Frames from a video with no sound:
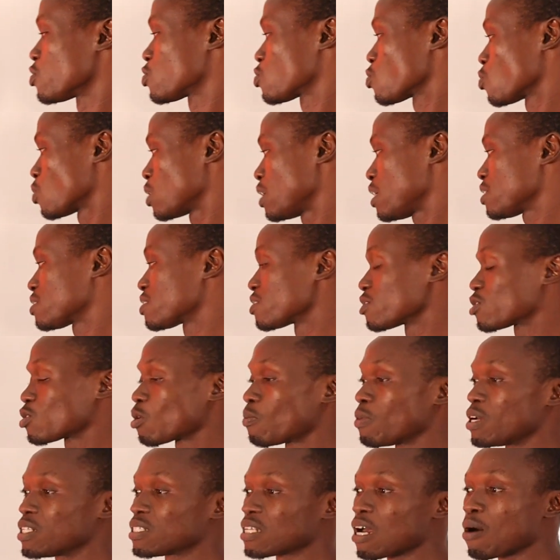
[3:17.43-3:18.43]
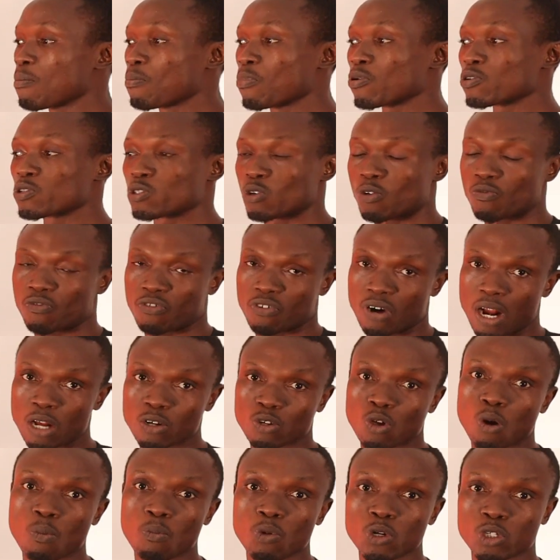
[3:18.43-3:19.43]
so let's see some examples of
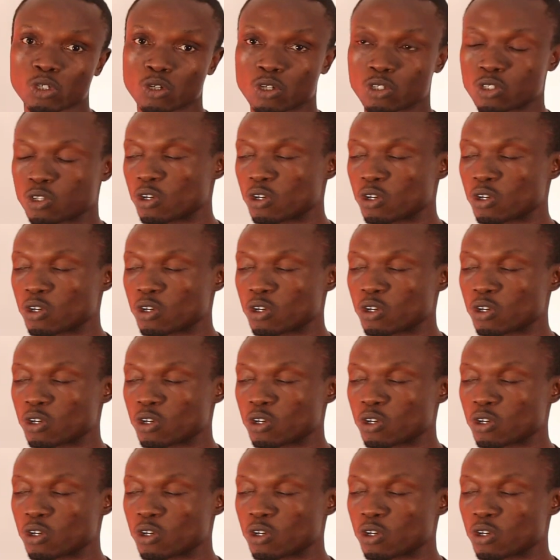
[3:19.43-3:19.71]
random motion,